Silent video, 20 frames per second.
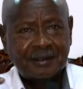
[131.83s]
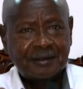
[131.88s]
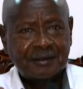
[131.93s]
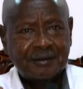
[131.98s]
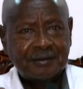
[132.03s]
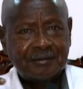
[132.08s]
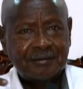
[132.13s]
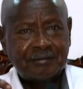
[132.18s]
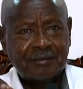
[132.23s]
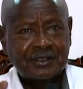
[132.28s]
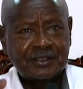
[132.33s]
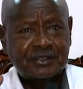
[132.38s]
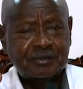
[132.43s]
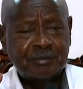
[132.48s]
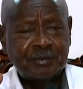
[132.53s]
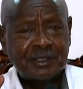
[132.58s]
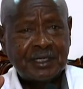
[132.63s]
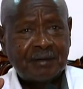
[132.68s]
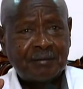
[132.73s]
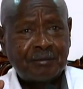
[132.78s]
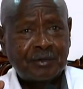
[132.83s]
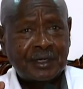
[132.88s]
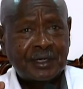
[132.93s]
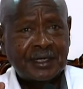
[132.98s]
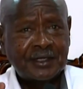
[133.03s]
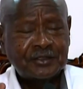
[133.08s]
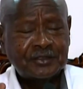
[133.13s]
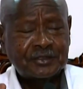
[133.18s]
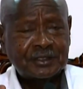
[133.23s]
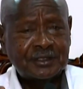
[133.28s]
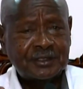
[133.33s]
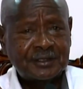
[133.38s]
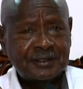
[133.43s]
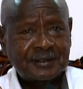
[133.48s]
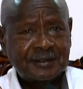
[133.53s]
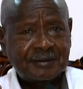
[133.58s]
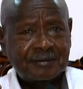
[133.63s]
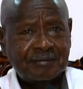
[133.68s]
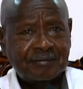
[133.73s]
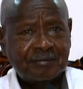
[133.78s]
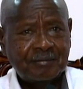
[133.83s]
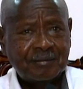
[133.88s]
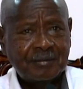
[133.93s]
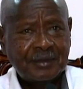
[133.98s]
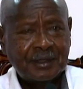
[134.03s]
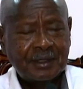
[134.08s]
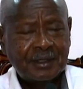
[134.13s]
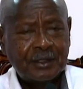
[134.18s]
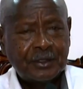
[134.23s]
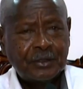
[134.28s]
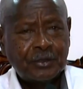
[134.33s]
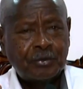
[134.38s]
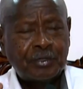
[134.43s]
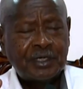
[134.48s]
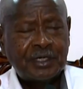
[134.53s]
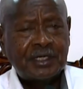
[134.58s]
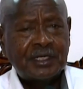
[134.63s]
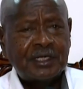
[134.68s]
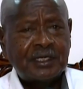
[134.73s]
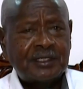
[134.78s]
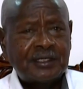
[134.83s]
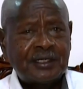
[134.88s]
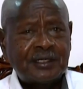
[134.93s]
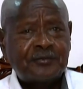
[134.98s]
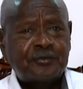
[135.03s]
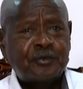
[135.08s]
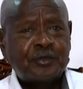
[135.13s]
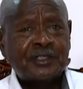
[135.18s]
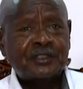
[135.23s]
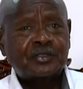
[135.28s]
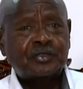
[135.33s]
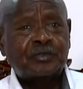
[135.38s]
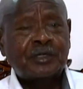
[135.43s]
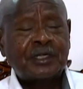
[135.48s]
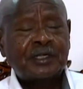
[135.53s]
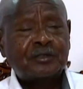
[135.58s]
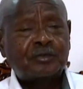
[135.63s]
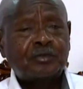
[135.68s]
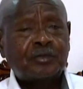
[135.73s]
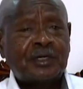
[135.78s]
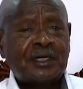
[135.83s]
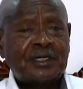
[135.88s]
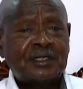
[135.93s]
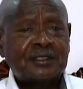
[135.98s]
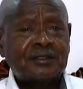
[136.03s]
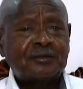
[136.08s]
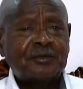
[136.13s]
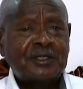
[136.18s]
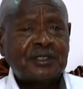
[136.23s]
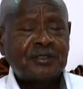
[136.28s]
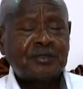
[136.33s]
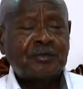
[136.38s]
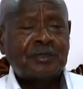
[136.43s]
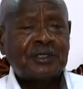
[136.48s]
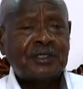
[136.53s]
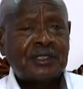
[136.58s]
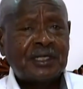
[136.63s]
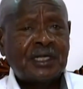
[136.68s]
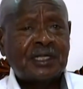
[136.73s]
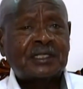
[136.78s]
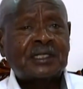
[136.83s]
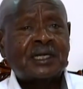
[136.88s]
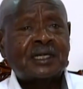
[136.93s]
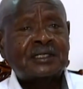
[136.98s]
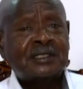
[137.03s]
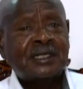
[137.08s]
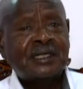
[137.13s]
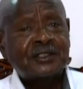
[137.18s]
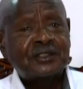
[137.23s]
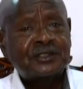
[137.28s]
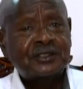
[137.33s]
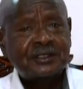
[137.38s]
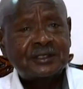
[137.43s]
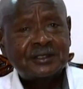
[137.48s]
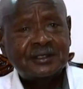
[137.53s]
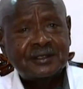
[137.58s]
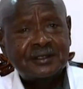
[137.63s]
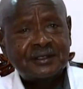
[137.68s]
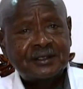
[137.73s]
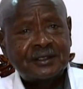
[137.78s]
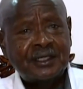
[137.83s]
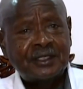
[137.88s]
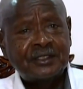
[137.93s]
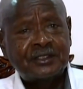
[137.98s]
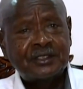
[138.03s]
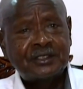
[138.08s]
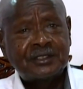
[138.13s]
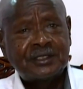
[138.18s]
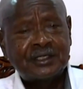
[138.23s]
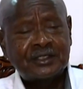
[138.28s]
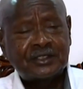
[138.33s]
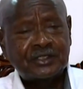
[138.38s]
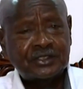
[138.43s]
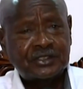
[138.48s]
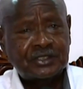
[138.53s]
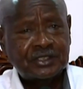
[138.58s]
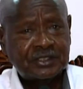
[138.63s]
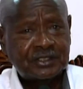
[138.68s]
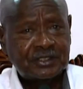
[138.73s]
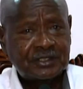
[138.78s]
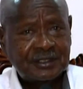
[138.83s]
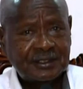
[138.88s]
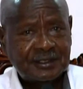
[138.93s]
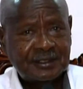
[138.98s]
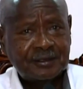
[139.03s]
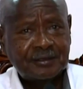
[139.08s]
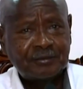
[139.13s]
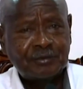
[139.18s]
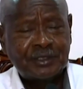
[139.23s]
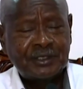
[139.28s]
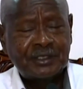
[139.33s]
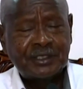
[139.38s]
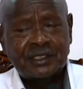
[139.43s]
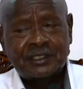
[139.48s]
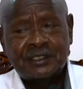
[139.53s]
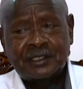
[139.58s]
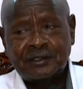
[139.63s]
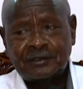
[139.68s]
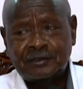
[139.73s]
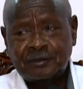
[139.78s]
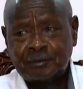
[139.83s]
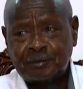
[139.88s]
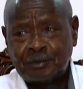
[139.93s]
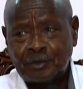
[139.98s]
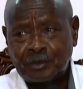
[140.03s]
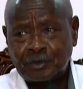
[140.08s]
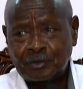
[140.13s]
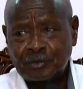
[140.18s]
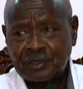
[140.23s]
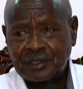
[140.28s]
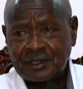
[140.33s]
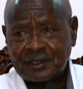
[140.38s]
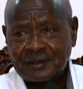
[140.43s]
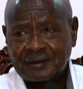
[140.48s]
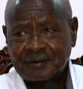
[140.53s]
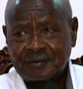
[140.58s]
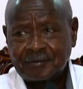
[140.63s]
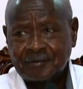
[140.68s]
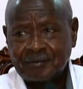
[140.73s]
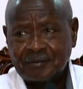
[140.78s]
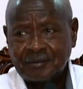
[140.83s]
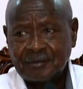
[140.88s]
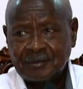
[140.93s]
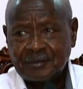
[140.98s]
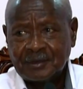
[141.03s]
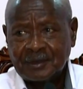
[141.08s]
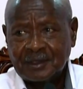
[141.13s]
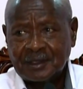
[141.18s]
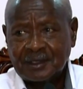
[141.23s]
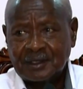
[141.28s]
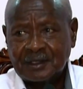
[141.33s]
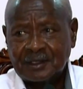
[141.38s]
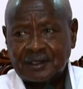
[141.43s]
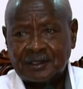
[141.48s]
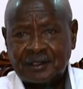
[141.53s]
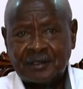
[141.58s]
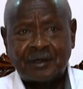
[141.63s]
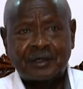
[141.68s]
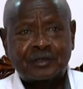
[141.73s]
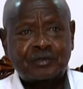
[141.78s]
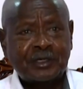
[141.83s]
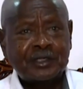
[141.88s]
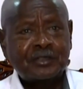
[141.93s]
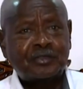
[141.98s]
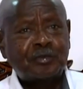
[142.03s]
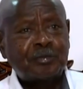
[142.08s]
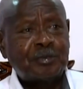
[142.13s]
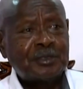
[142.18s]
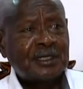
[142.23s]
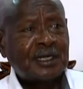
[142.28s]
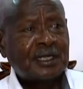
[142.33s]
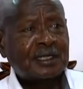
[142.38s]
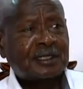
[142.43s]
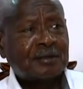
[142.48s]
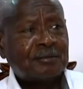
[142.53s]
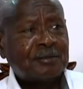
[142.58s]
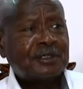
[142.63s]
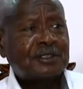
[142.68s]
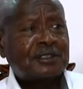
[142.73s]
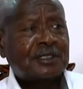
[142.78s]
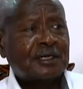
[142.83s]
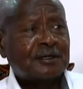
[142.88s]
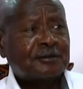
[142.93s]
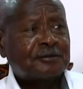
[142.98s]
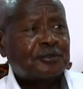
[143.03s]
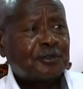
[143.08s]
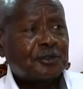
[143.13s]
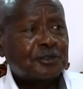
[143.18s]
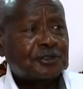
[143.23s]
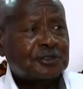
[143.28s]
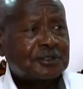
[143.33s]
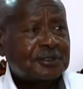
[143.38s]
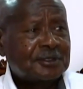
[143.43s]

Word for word: must be harmonized. When ADF was trying to, uh, when, when they attacked us, 1996, when they attacked Mpondwe, they were trying to be like a military force.